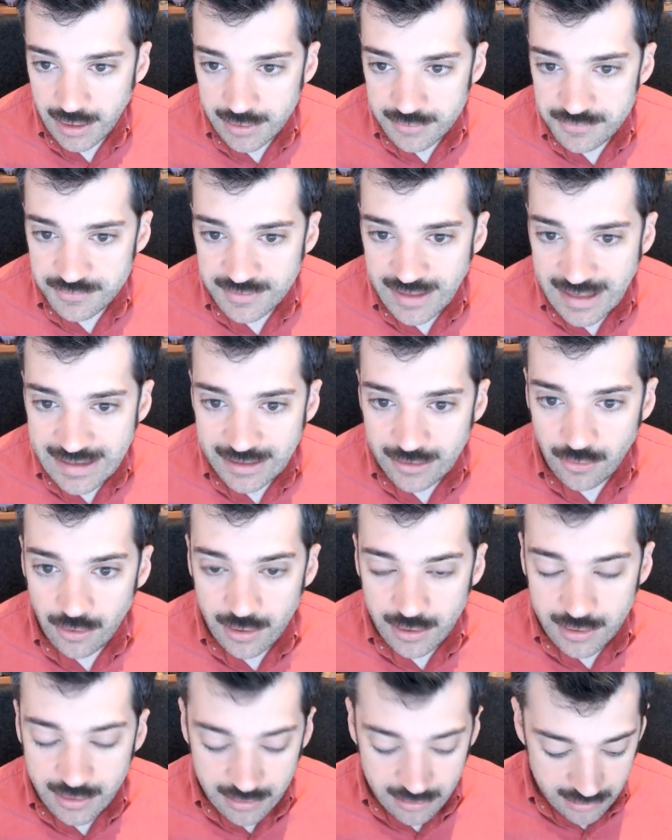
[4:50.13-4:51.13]
A steady
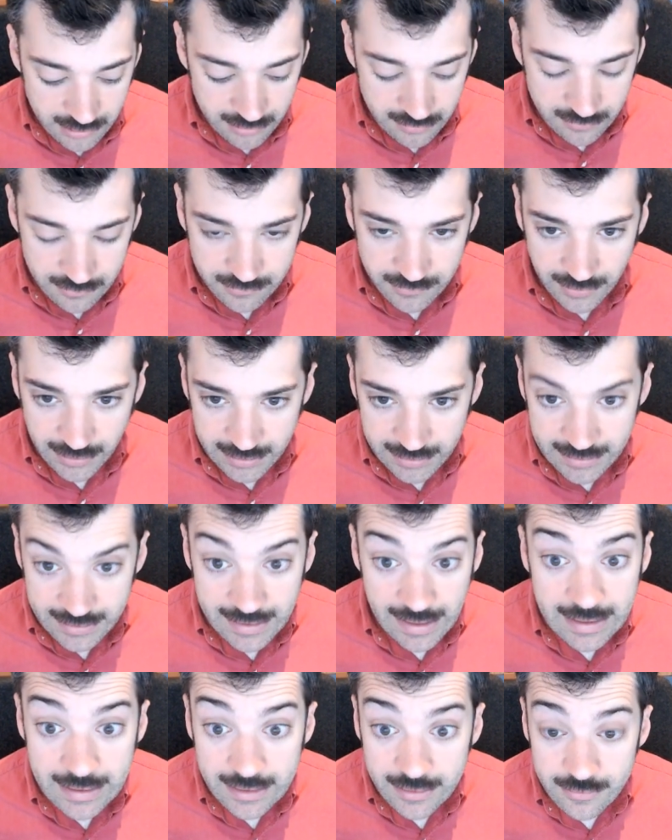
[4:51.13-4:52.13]
look is a
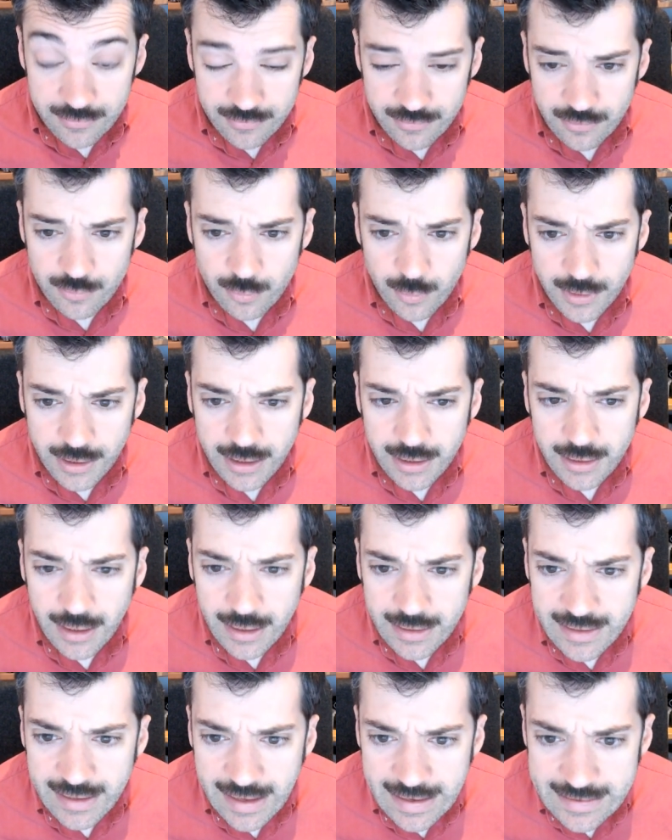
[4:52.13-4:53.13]
gaze, is what I
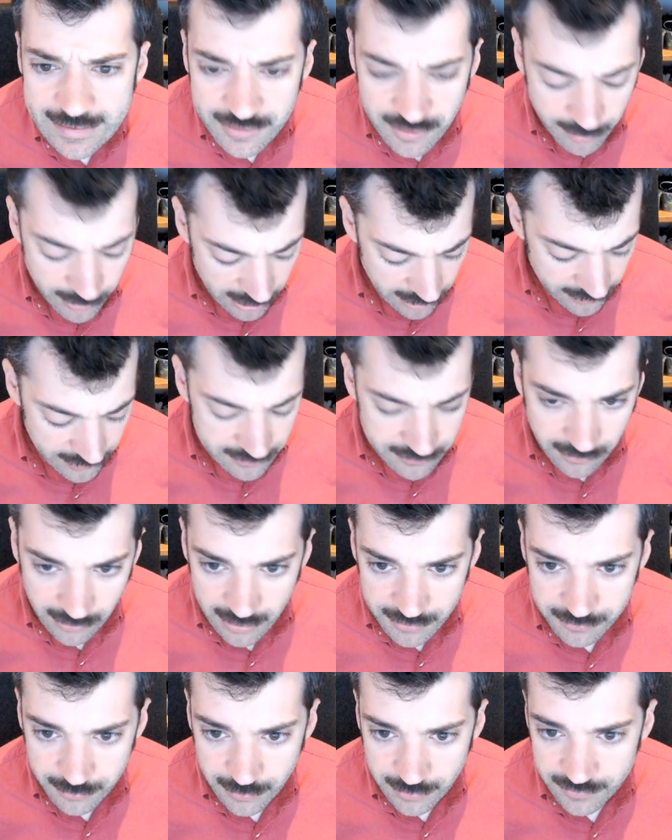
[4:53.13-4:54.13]
gaze upon these
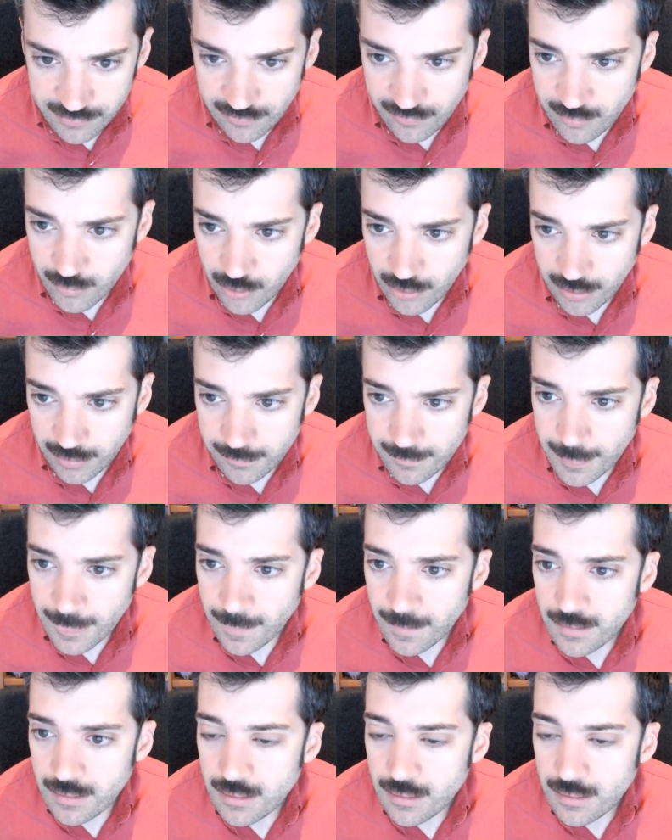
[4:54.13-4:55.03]
crosswords every morning.